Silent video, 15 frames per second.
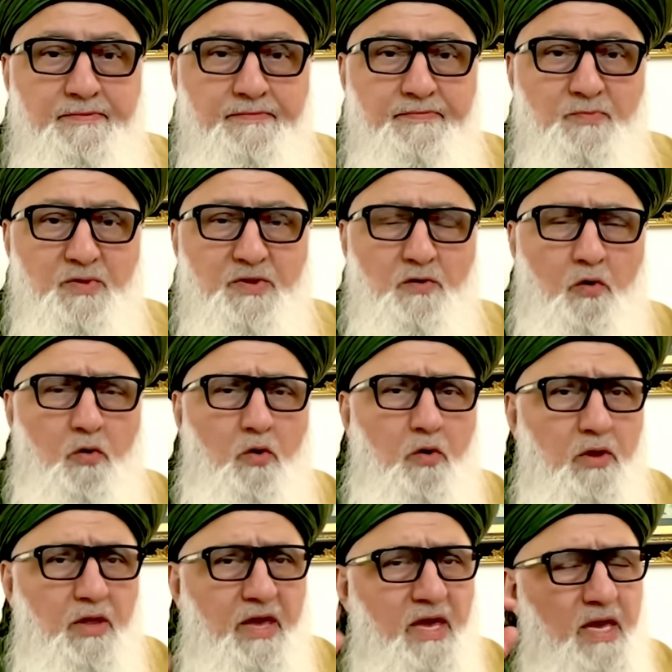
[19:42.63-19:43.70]
With
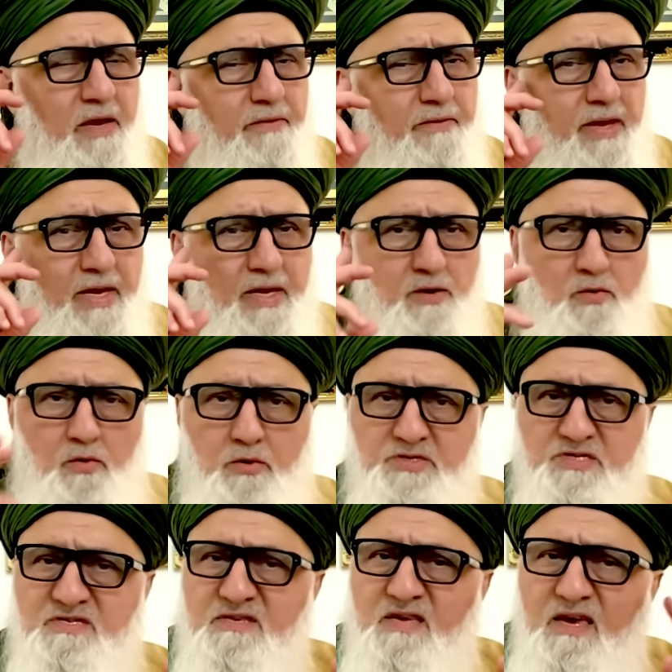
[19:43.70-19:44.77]
all hearing and all
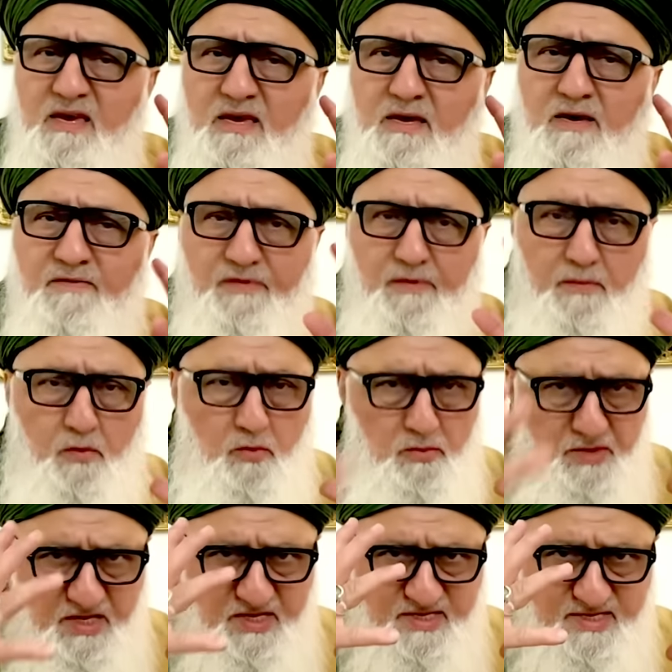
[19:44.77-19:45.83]
seeing from
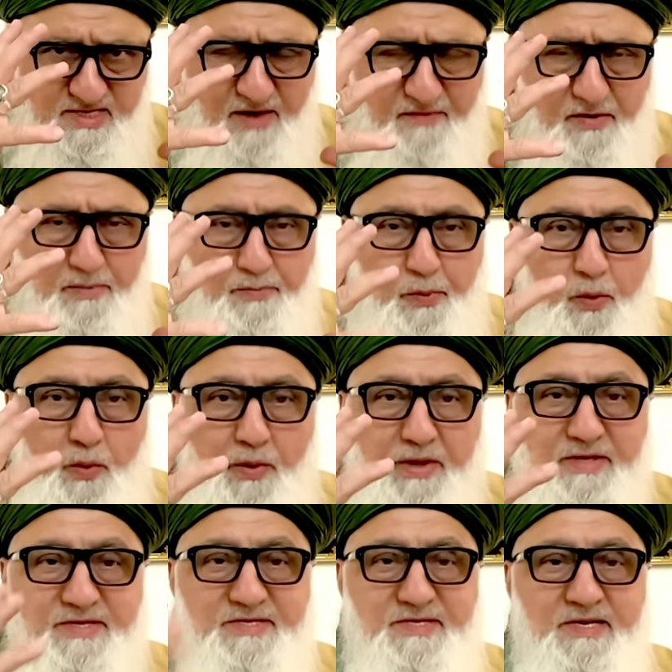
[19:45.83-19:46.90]
all these seven
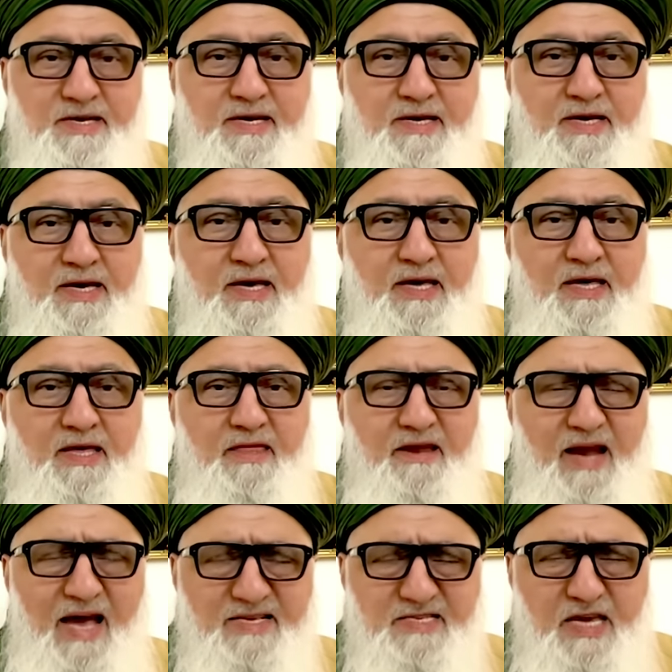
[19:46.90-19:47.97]
points,
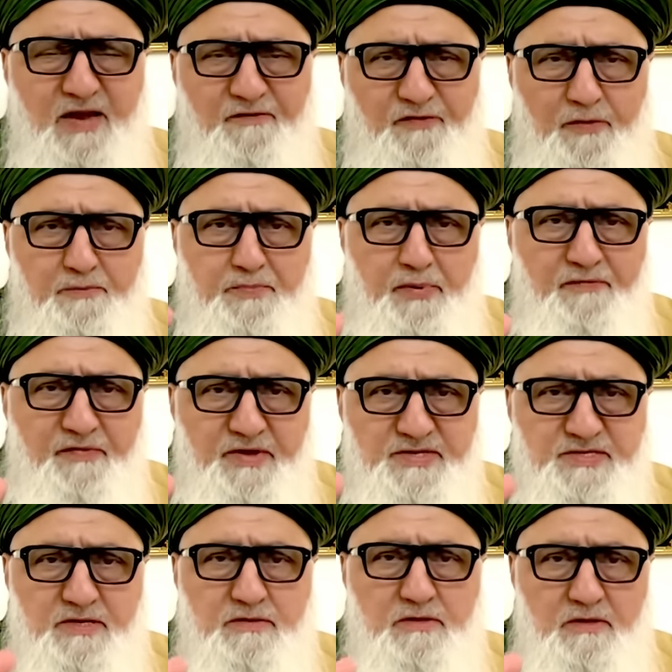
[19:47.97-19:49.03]
they're asking from Prophet
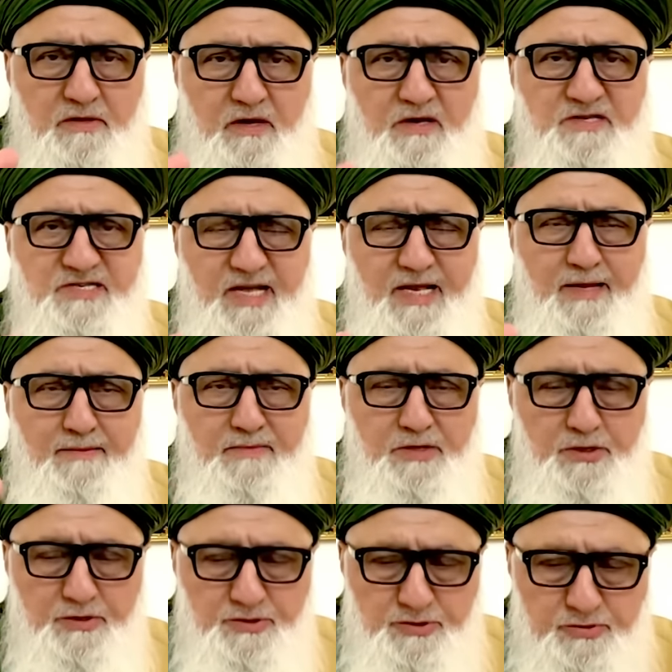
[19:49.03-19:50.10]

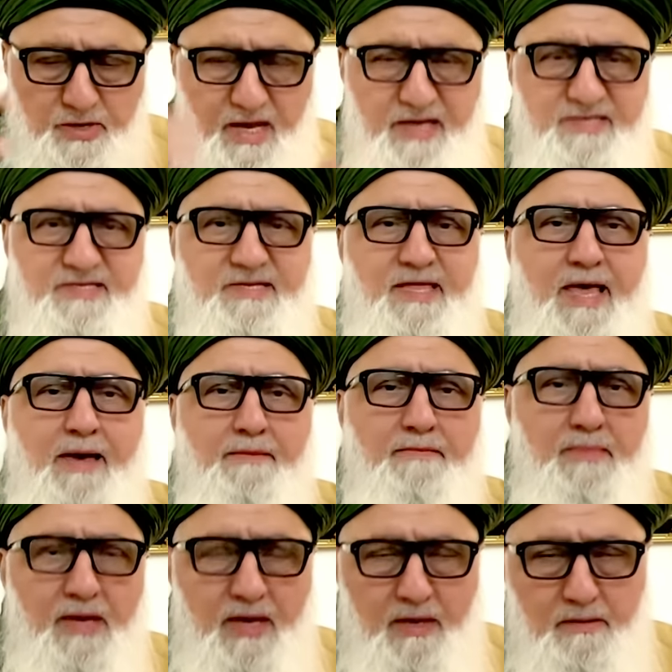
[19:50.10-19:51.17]
to dress
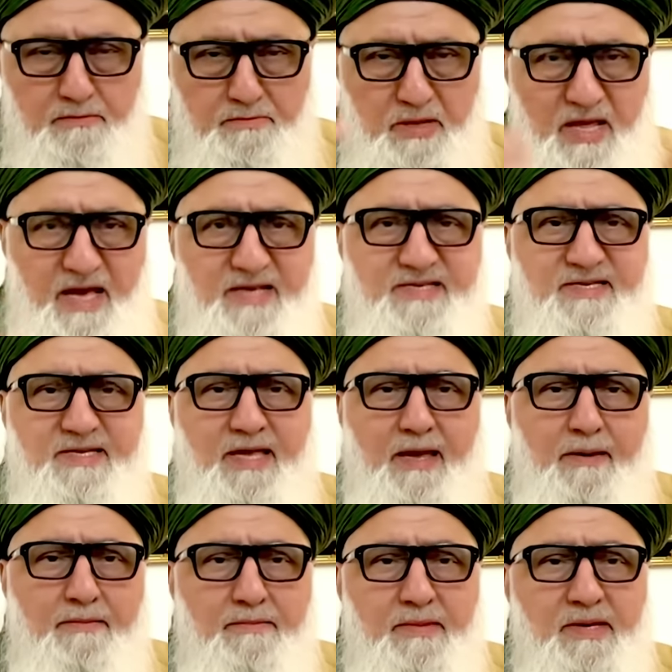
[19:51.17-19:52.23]
them and bless
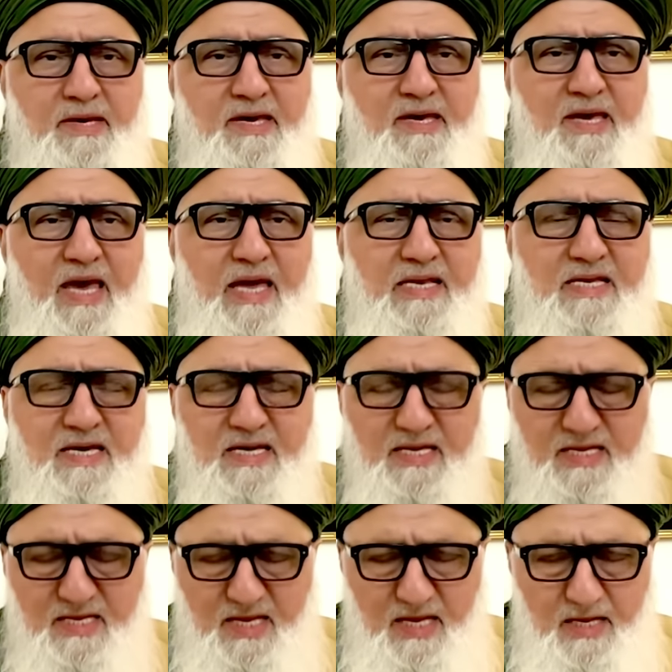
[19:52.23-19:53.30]
them and
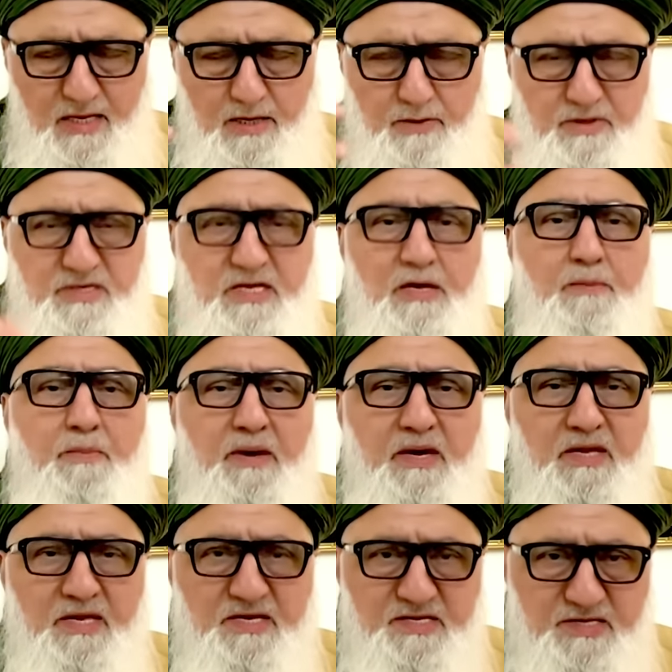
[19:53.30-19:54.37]
continuously be
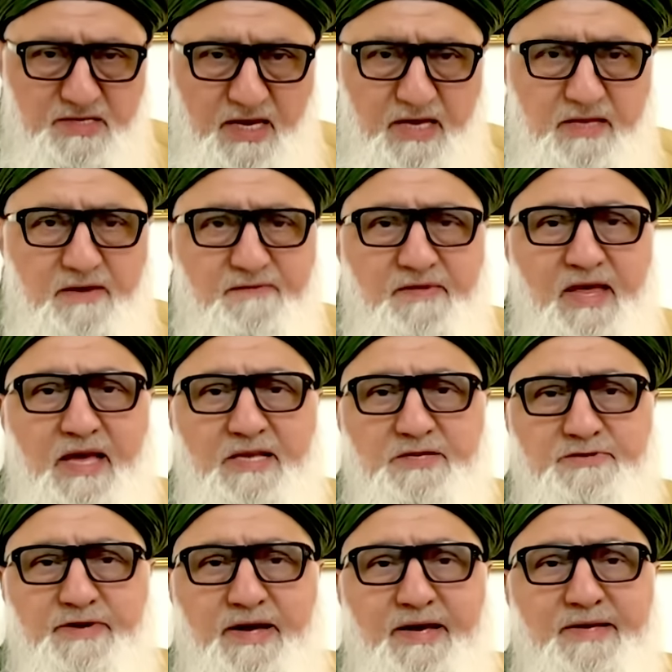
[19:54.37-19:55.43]
in a state of that
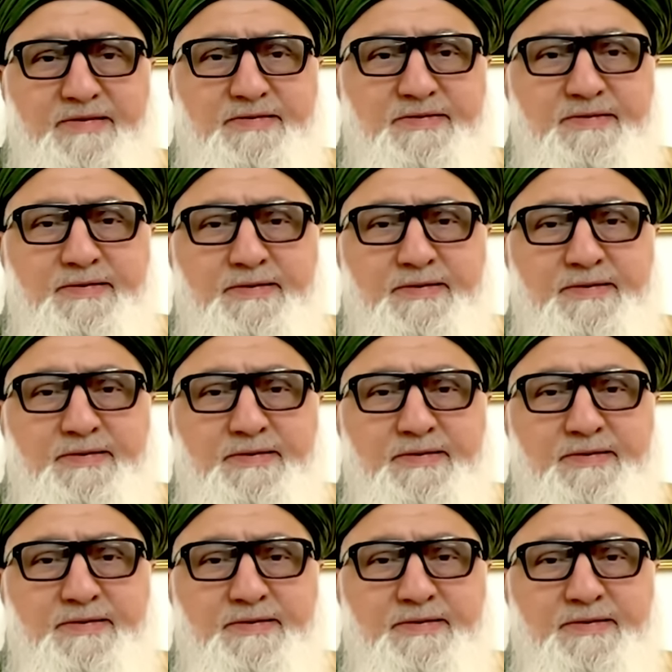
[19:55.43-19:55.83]
dress.